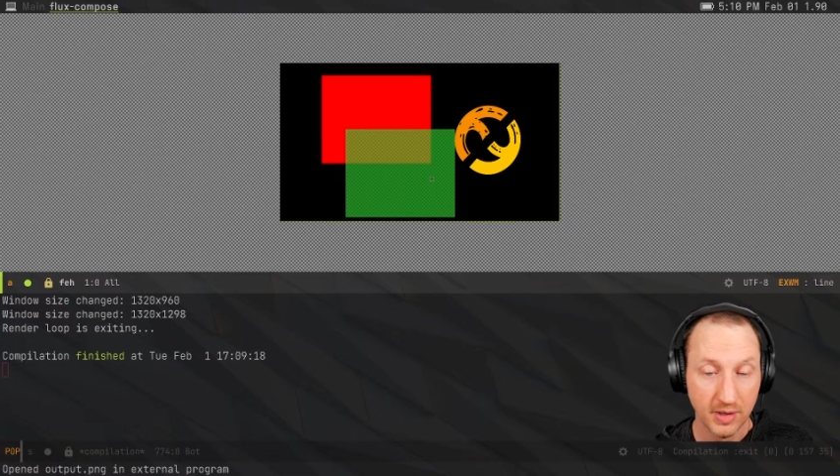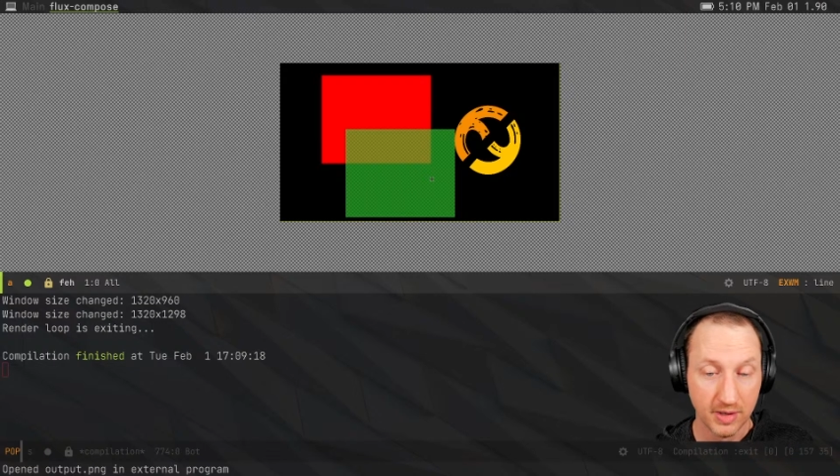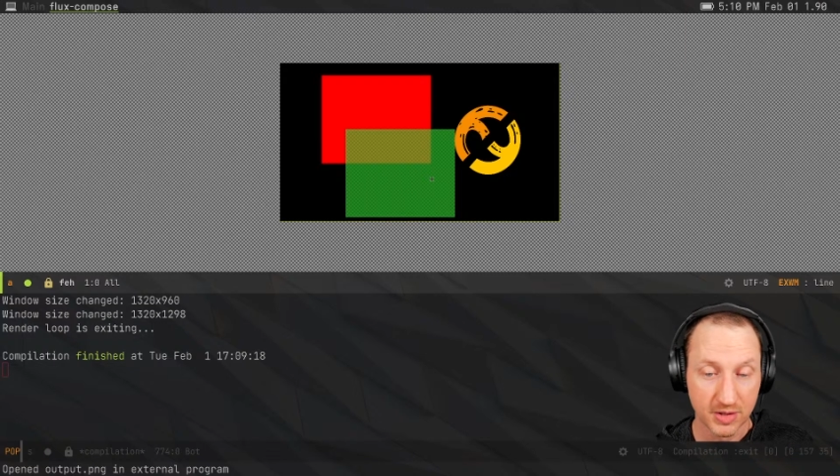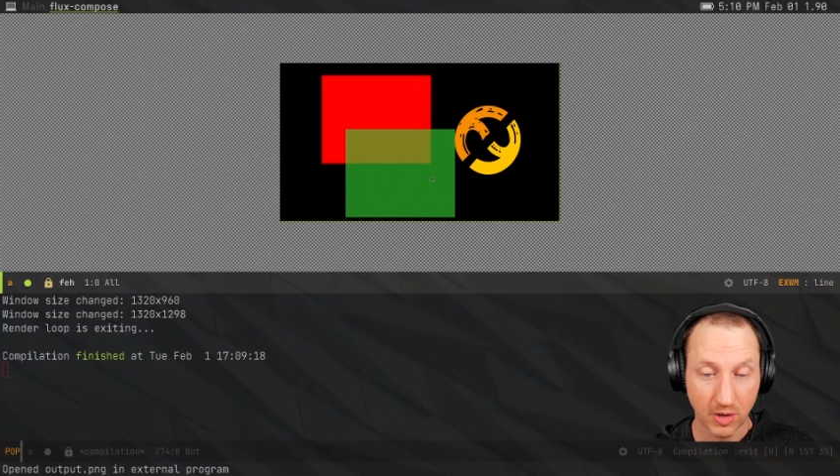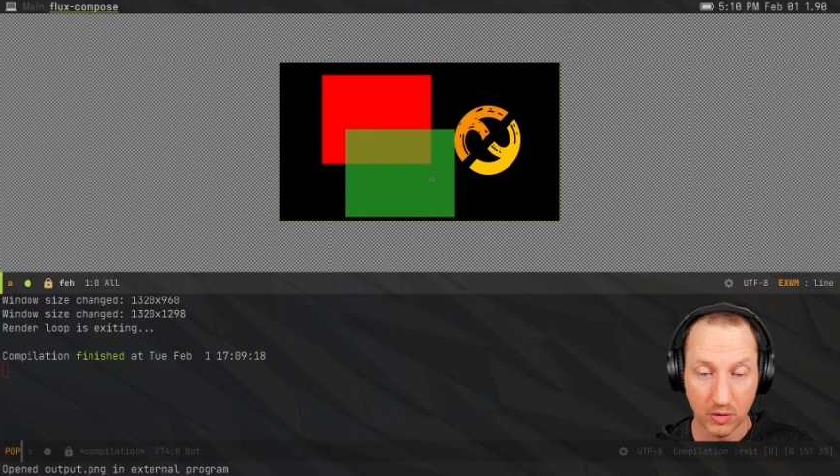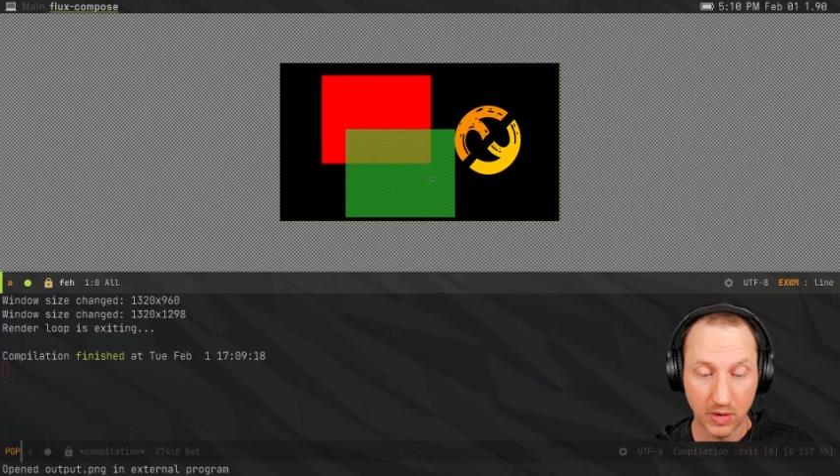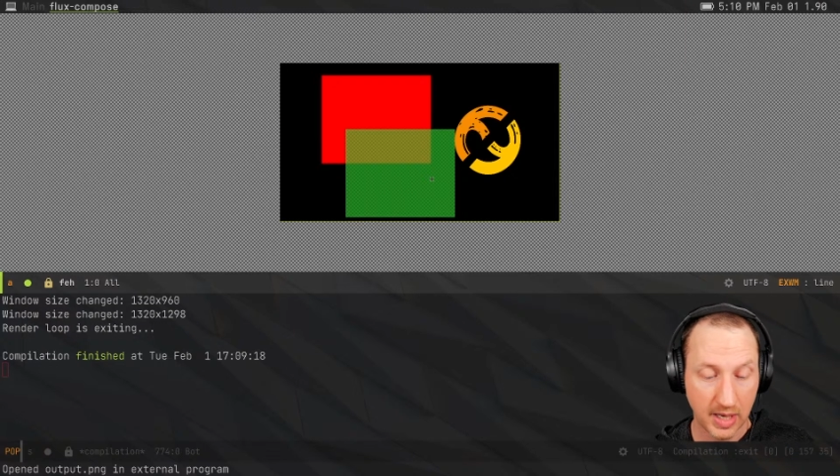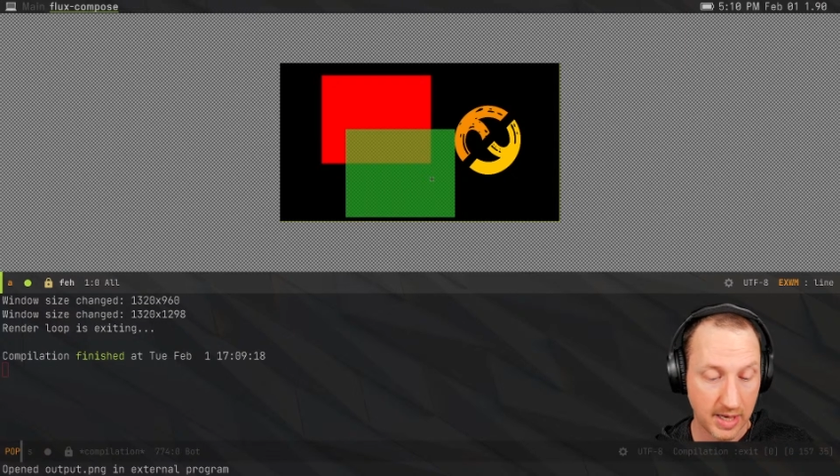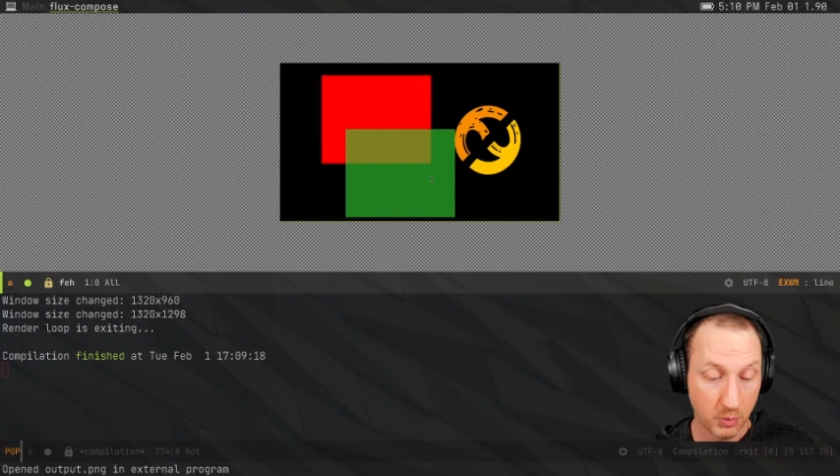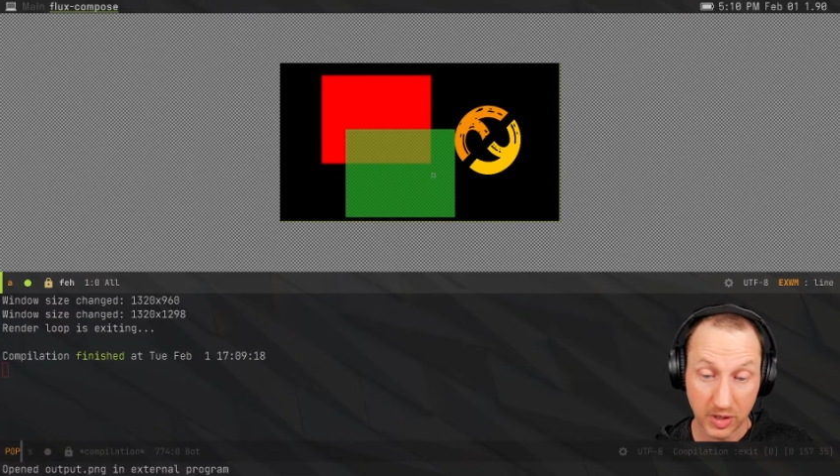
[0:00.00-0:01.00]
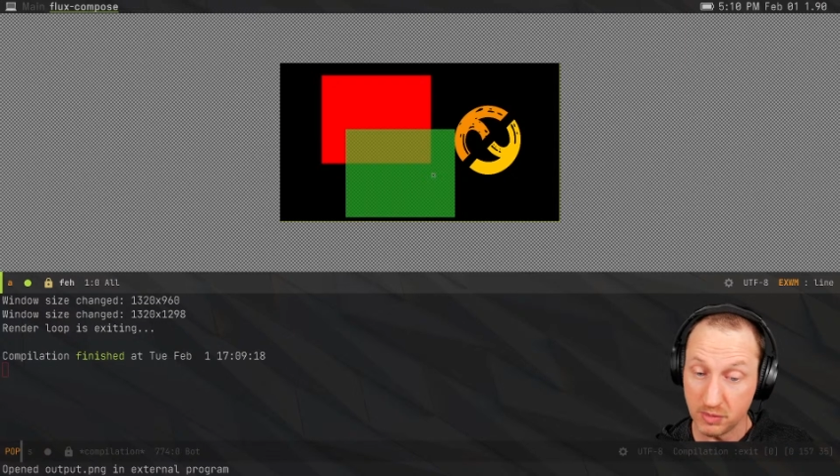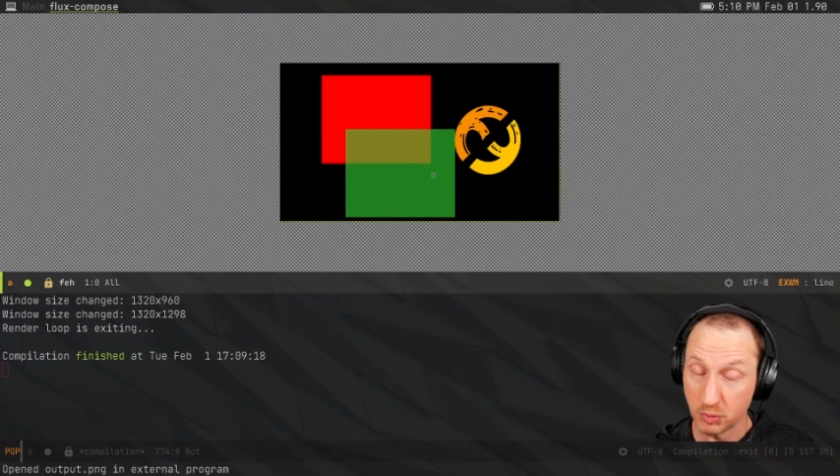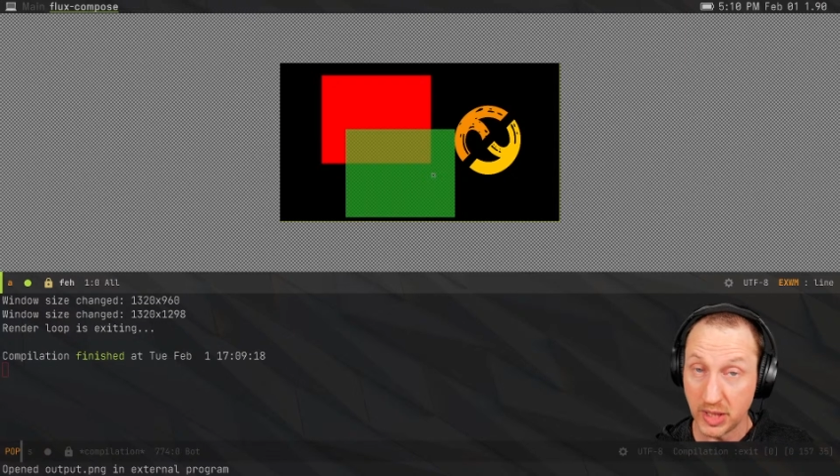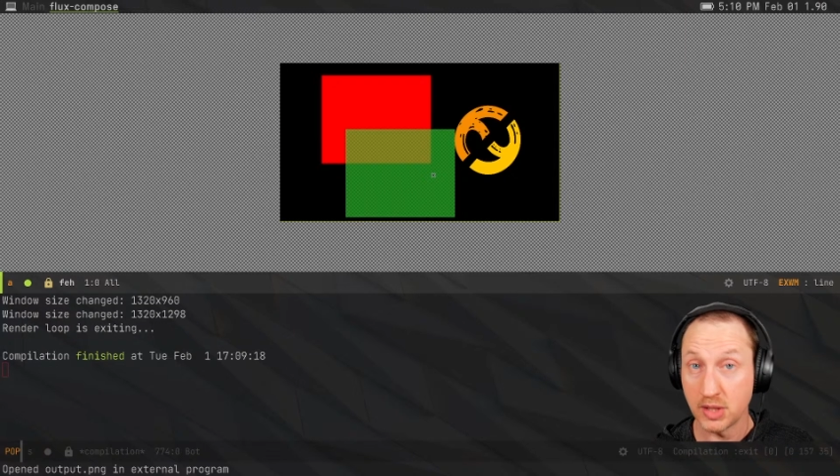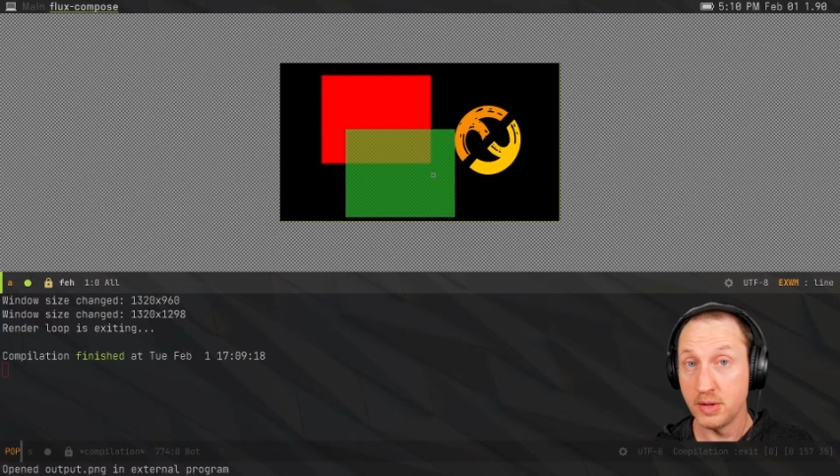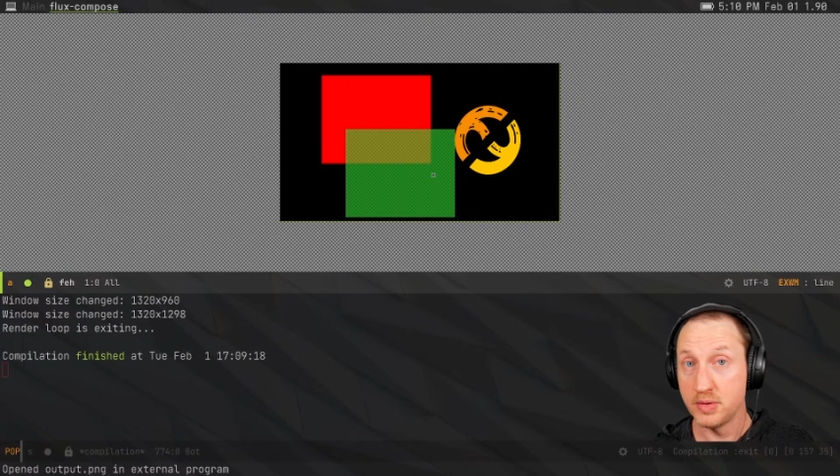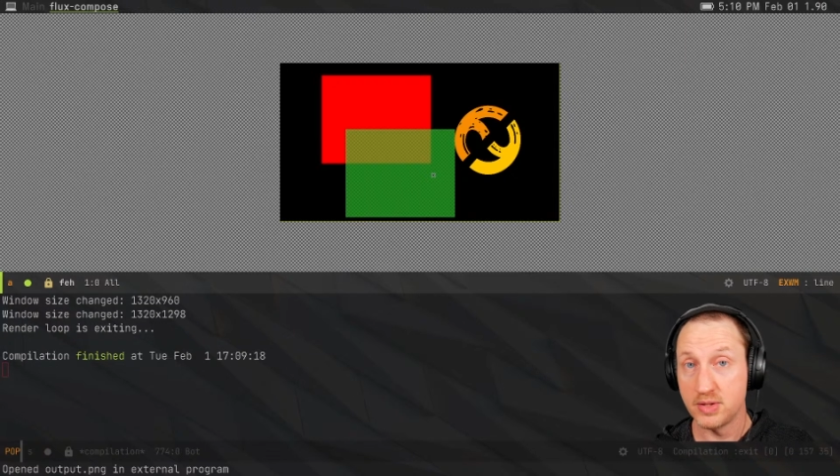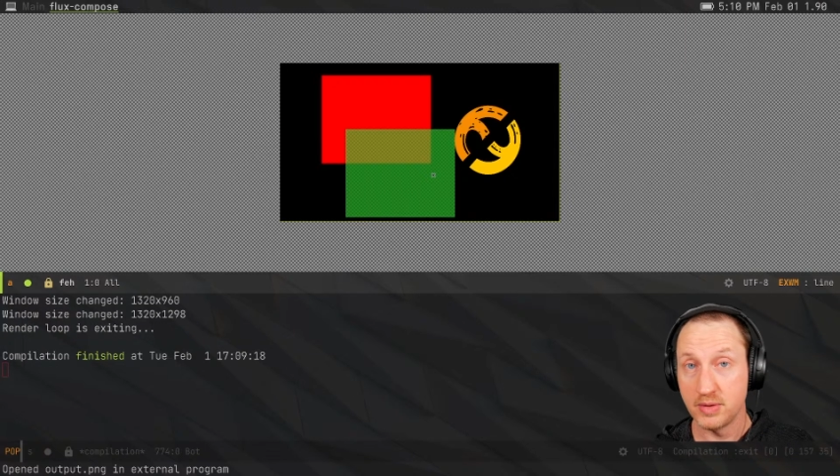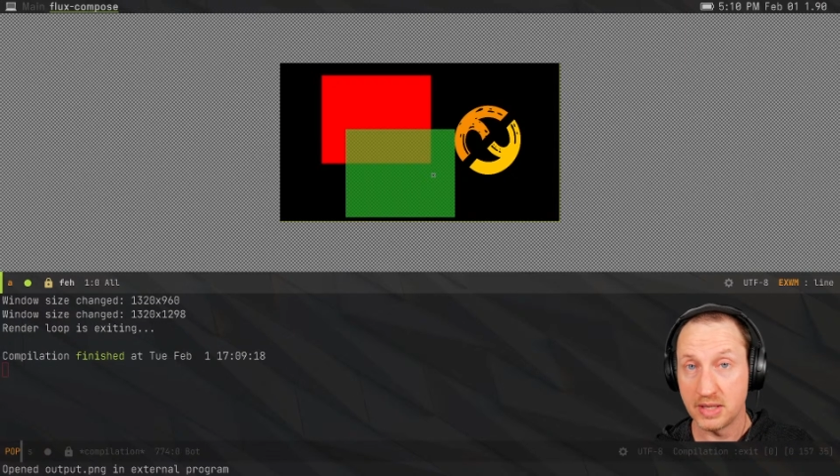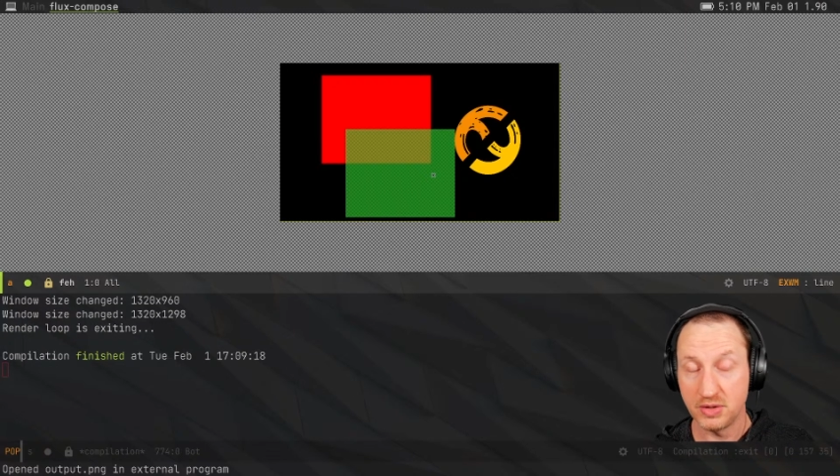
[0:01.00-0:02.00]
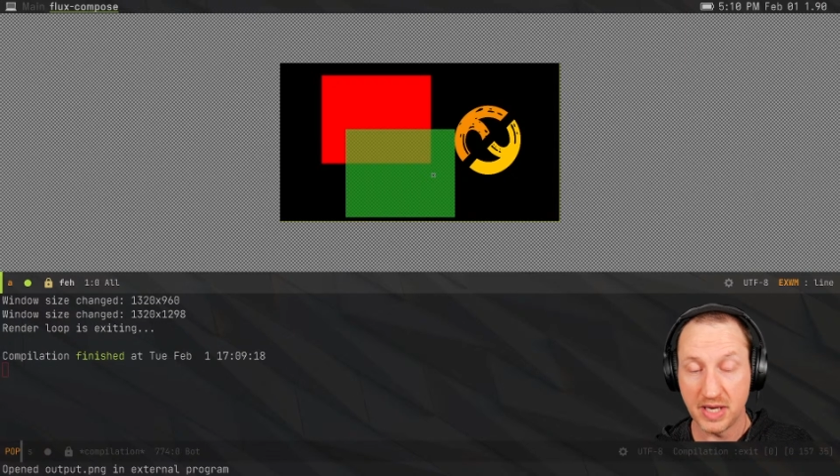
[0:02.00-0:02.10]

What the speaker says: So we're getting really close to actually